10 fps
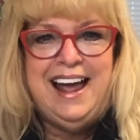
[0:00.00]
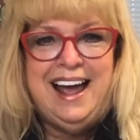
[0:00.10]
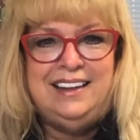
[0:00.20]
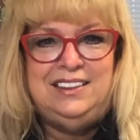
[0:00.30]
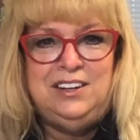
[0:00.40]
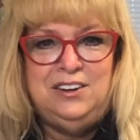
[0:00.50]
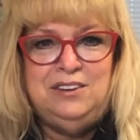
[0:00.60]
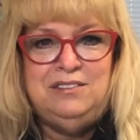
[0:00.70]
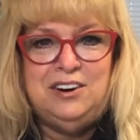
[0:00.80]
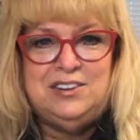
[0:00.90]
at the
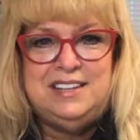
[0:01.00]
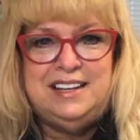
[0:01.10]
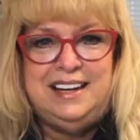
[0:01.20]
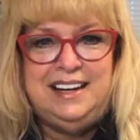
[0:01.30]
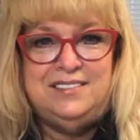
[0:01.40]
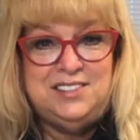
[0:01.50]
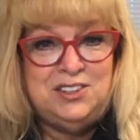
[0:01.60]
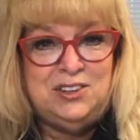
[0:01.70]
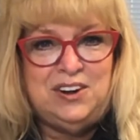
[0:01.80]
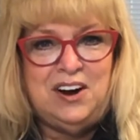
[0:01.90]
University of
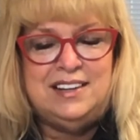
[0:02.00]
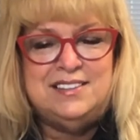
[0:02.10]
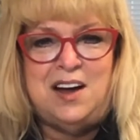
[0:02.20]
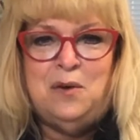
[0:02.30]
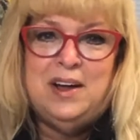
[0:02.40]
Central Arkansas.